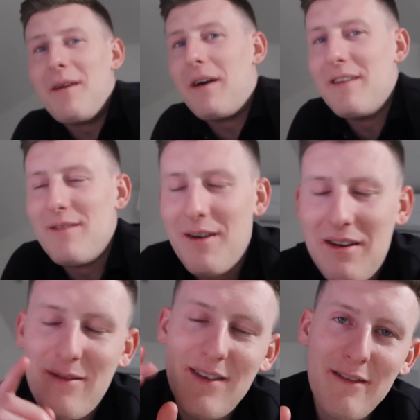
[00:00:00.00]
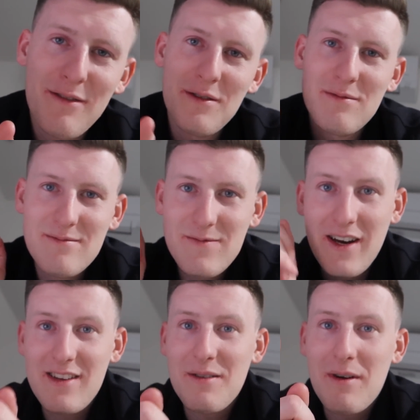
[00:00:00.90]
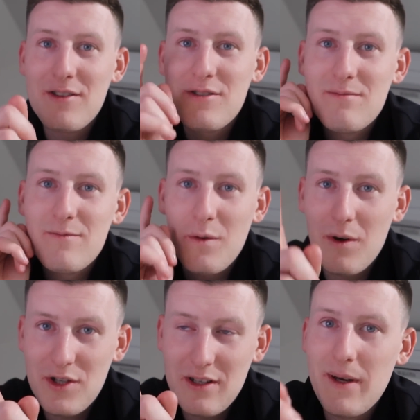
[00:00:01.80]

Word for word: Anyway, I would love to leave you all. Thank you so much for watching.